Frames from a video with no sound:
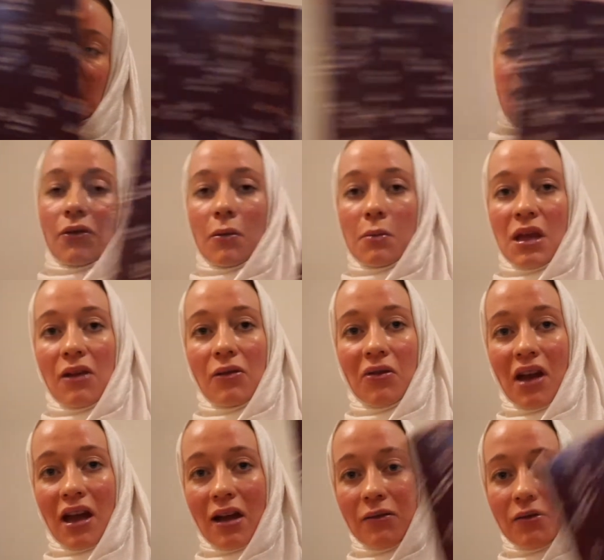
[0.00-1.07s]
So for me, if I
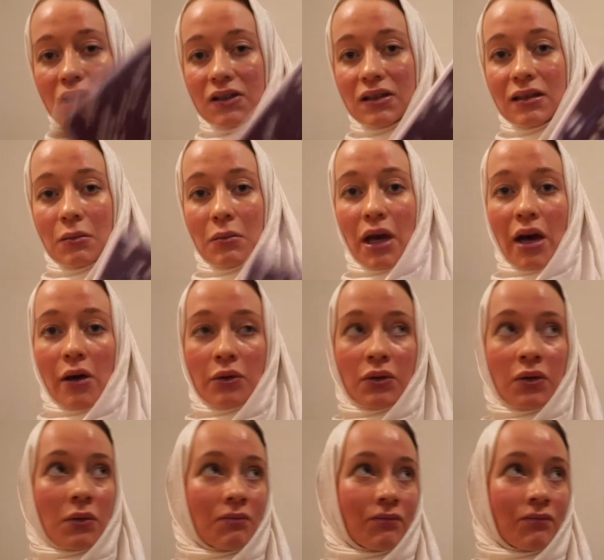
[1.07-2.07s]
have written about,